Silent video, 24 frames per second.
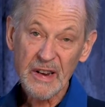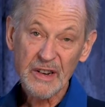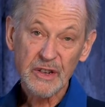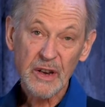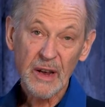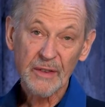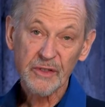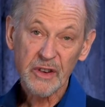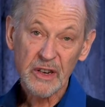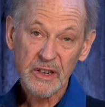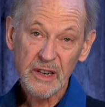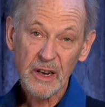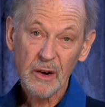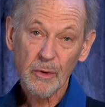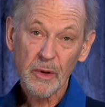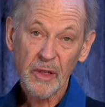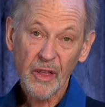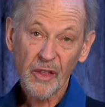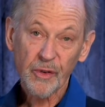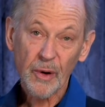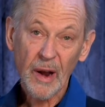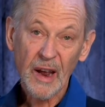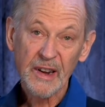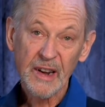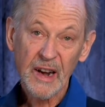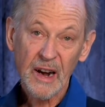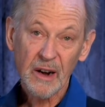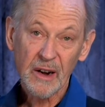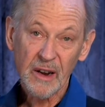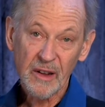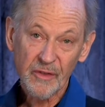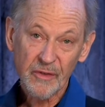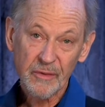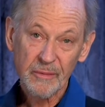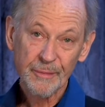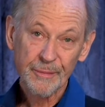But that means you have to deal with the
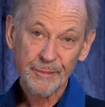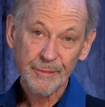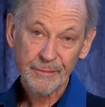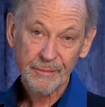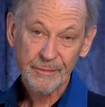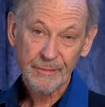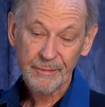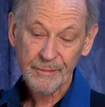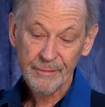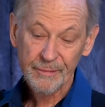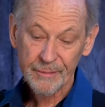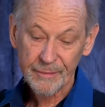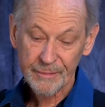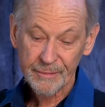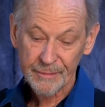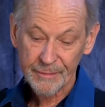threat narrative.